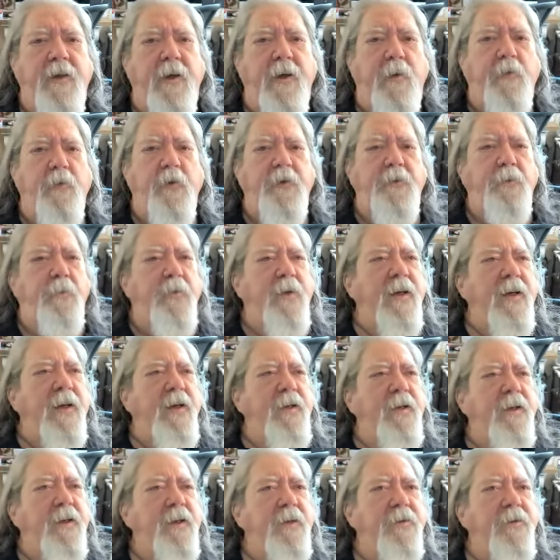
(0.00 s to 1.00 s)
I was
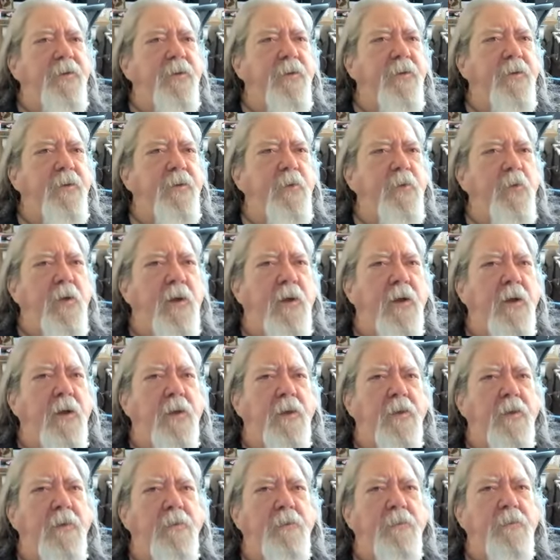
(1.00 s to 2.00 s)
planning to
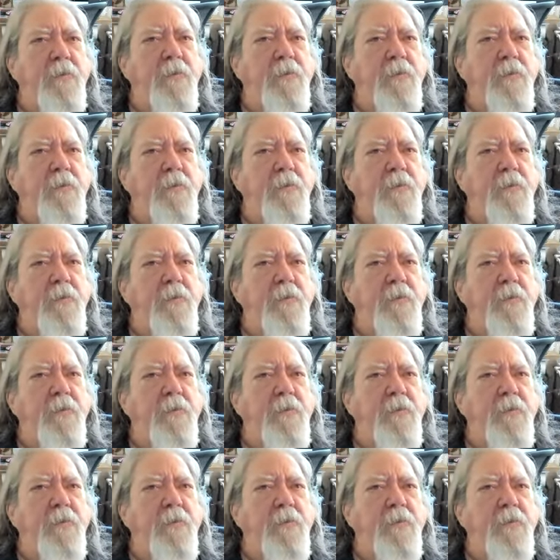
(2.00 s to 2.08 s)
uh,